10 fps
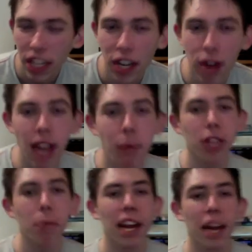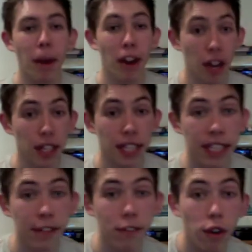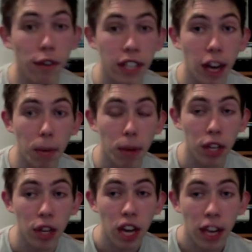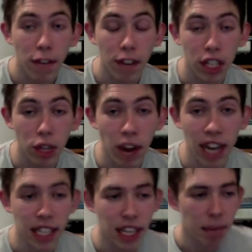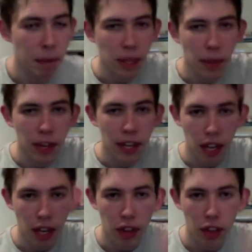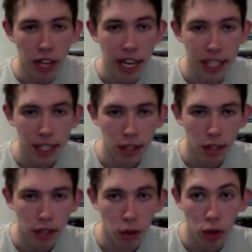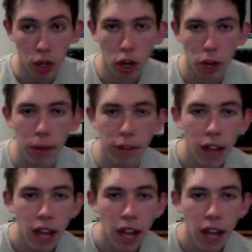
You know, like when you play like Mario Kart 64, for example, and you, you finish the race and then it brings up the, uh, the, the, list or, or the column of,